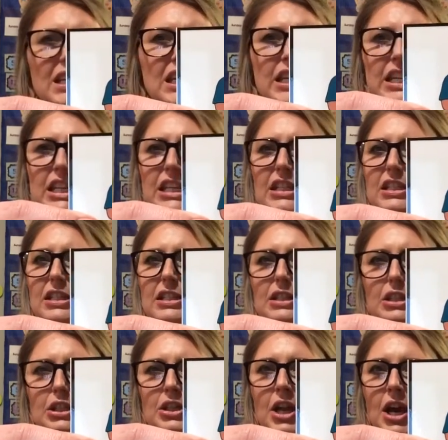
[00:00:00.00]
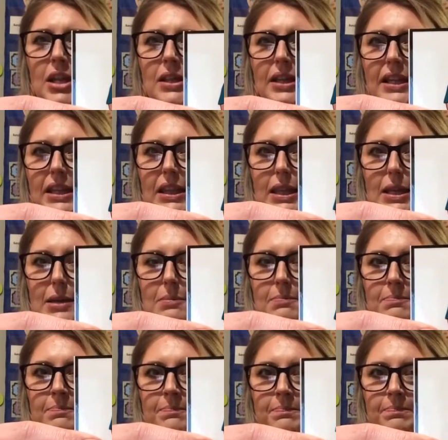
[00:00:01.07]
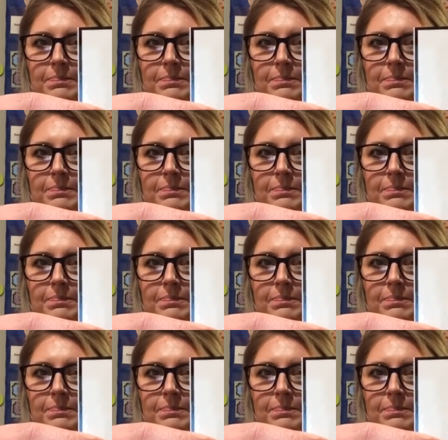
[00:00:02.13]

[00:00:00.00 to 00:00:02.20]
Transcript: Inky does not like them.